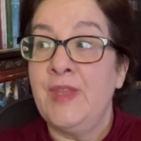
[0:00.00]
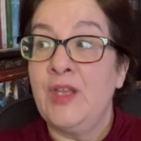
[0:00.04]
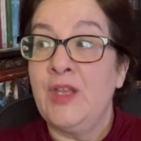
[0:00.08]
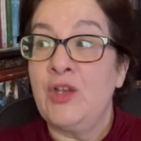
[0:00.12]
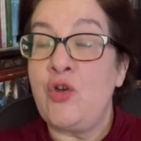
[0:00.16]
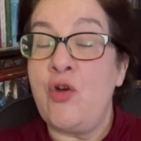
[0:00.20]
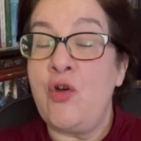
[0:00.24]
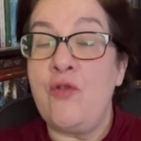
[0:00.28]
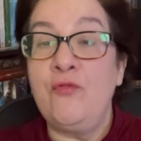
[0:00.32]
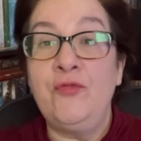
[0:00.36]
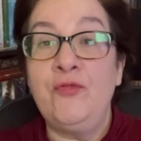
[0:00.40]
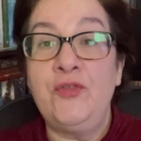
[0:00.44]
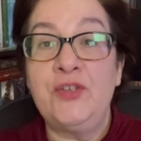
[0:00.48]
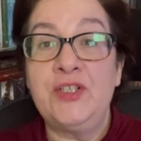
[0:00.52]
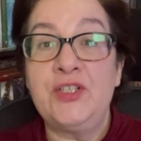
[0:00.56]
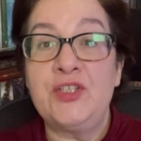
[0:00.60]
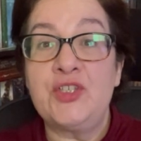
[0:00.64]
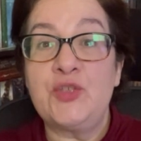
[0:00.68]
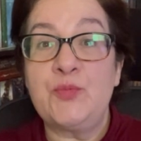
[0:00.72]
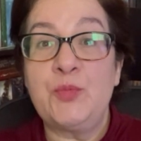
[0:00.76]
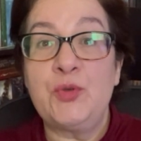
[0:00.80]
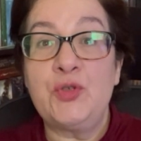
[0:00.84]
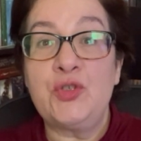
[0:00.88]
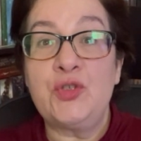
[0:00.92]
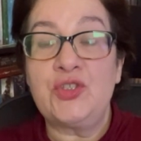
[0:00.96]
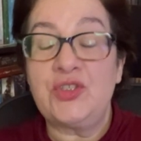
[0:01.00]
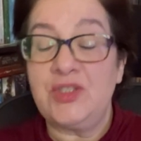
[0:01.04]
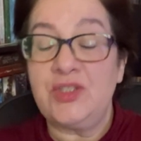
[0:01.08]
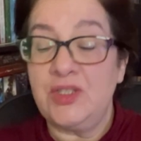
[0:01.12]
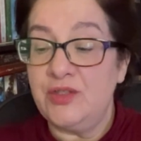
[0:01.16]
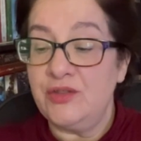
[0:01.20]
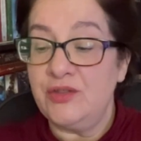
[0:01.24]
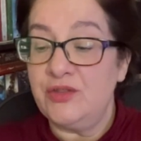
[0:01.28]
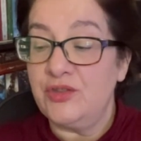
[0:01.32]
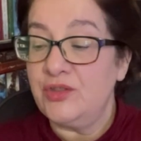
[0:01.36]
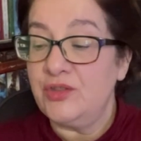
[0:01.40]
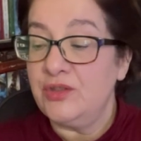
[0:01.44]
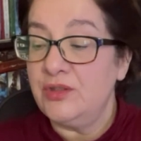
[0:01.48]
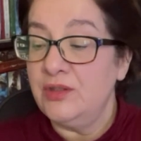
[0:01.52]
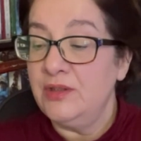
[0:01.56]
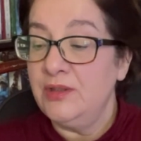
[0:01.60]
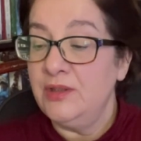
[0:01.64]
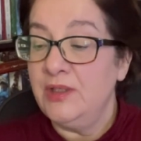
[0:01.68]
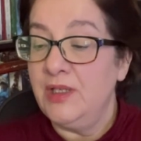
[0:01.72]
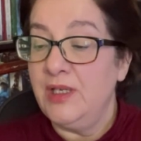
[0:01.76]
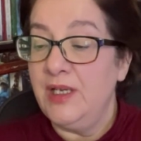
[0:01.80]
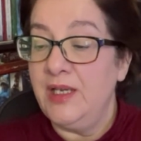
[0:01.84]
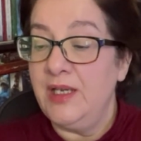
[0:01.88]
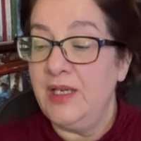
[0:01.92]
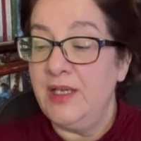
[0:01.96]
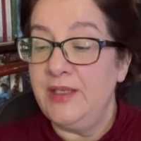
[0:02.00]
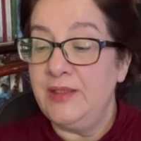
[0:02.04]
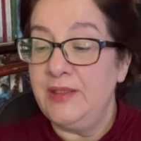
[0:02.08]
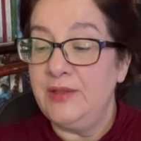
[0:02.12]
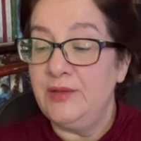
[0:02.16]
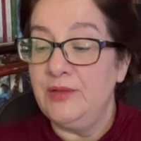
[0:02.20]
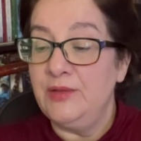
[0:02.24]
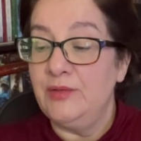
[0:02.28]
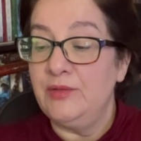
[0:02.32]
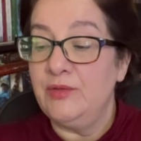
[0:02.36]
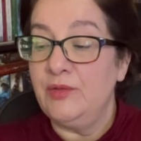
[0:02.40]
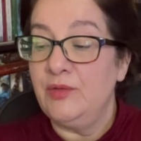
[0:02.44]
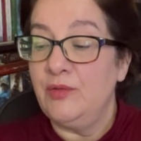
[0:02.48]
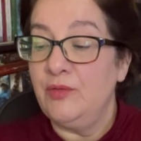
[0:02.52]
confidence boosters in